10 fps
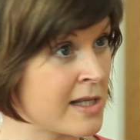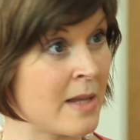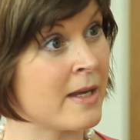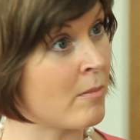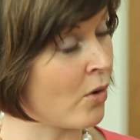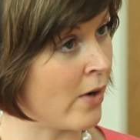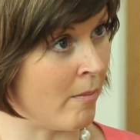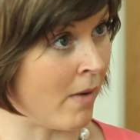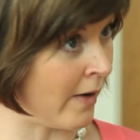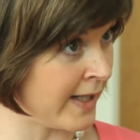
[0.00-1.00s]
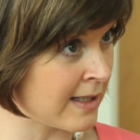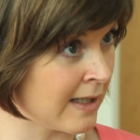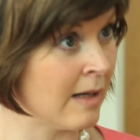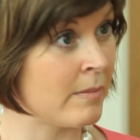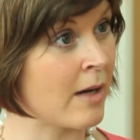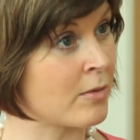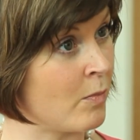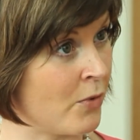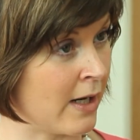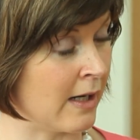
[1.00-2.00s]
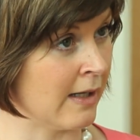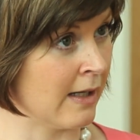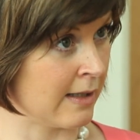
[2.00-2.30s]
then the employer might be able to bring